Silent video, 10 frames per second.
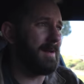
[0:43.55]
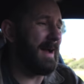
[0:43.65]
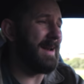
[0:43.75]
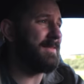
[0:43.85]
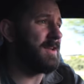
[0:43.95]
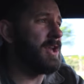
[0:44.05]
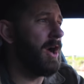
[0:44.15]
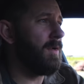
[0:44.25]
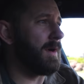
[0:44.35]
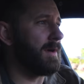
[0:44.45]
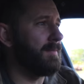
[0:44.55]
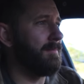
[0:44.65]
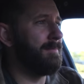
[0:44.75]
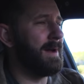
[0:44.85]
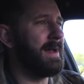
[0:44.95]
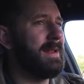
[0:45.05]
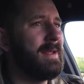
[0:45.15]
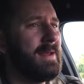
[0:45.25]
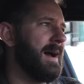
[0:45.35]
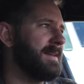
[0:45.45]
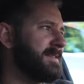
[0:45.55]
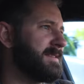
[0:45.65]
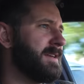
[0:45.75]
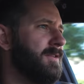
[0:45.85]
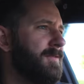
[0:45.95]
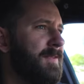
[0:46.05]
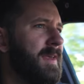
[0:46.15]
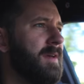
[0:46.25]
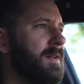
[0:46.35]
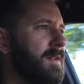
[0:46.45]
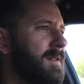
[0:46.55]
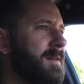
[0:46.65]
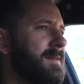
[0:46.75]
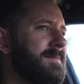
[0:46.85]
I didn't even know her, but I still feel